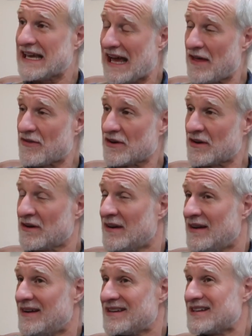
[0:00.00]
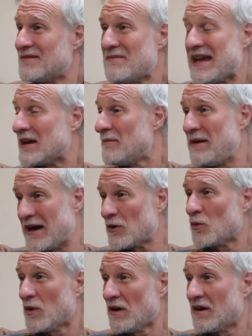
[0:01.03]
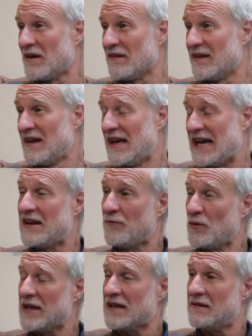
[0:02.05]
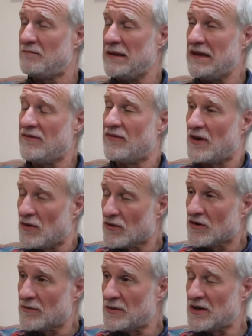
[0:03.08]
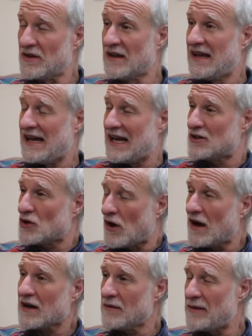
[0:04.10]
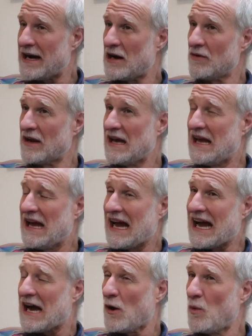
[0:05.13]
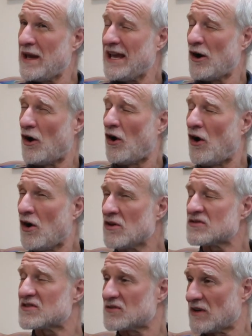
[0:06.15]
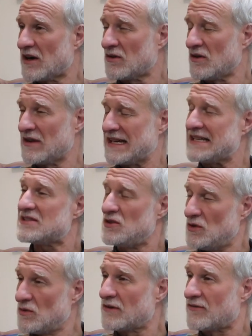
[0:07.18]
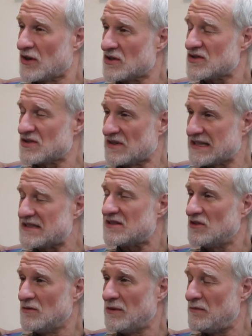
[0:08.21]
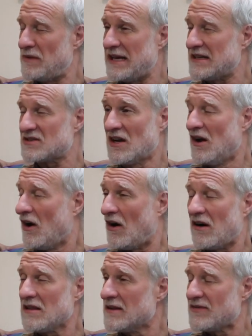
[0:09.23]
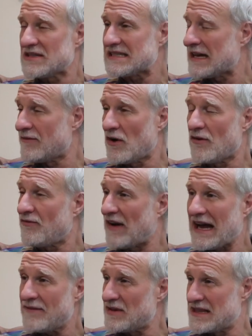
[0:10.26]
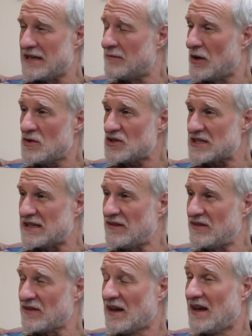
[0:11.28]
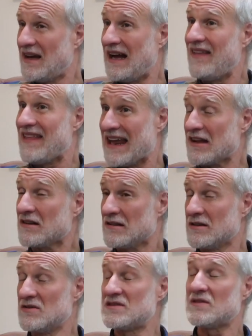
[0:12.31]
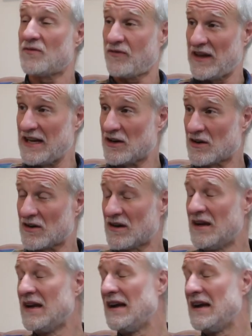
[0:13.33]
together to make a better world. And if we can be vulnerable and talk about how we all struggle, it's universal as human beings. All of us have all 5 of the emotions, and that includes fear